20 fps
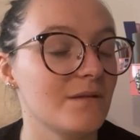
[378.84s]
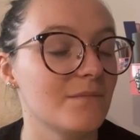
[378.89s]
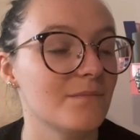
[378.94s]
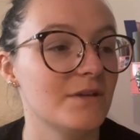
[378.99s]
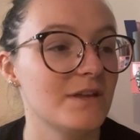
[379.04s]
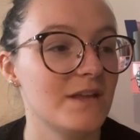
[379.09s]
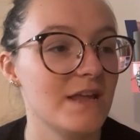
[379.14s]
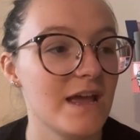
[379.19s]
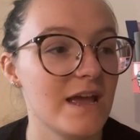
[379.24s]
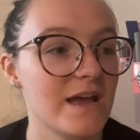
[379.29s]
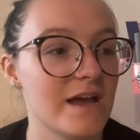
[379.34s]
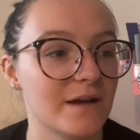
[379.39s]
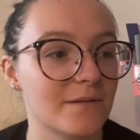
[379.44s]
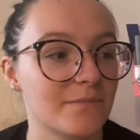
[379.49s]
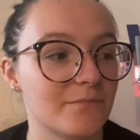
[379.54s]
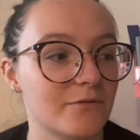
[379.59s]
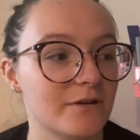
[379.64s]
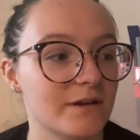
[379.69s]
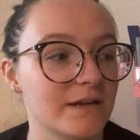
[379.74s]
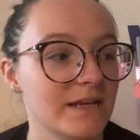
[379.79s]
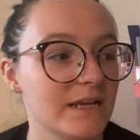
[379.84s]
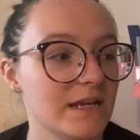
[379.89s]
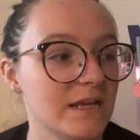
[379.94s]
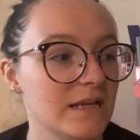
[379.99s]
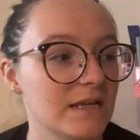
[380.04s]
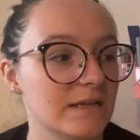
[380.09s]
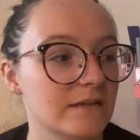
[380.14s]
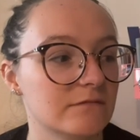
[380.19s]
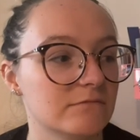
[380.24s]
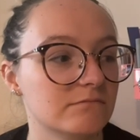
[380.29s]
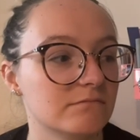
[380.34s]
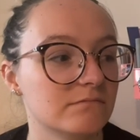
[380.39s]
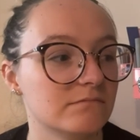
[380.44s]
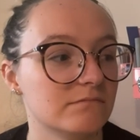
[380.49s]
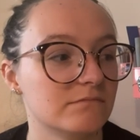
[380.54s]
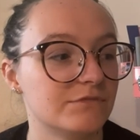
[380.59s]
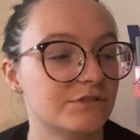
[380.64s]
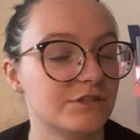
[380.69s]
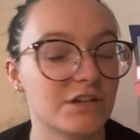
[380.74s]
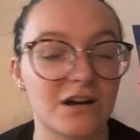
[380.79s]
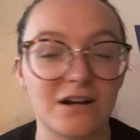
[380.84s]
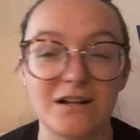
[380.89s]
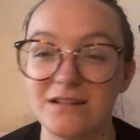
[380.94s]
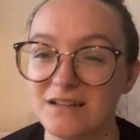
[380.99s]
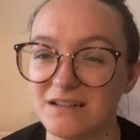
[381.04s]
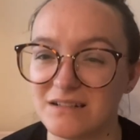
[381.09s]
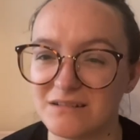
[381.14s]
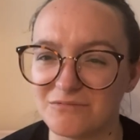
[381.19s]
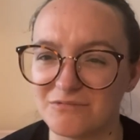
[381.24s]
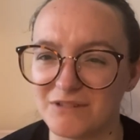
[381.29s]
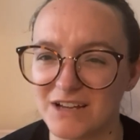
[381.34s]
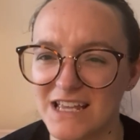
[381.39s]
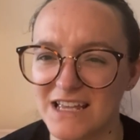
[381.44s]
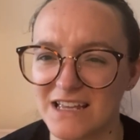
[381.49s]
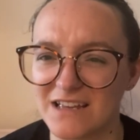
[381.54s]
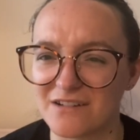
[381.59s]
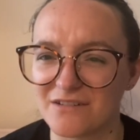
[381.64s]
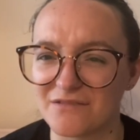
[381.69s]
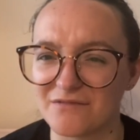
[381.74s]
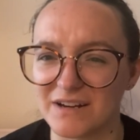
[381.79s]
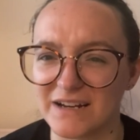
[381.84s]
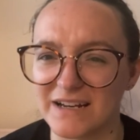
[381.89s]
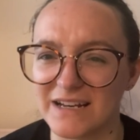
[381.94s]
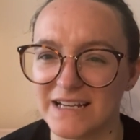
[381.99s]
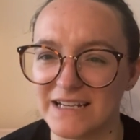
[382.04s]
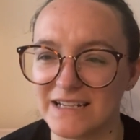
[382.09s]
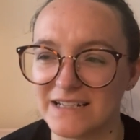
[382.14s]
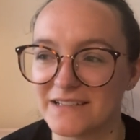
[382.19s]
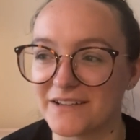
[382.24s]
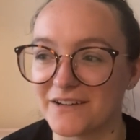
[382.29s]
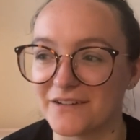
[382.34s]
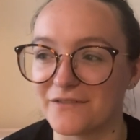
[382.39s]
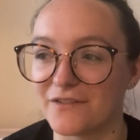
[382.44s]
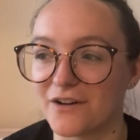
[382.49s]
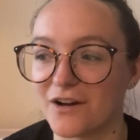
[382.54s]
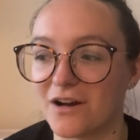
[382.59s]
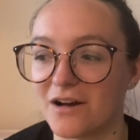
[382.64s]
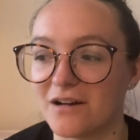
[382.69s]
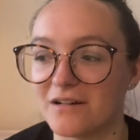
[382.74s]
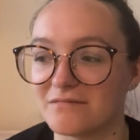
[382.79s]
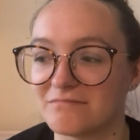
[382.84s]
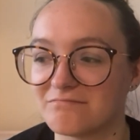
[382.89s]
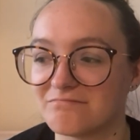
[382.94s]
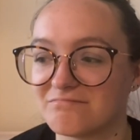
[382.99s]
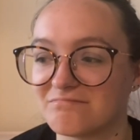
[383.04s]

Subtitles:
But yeah, pretty dull week really so far.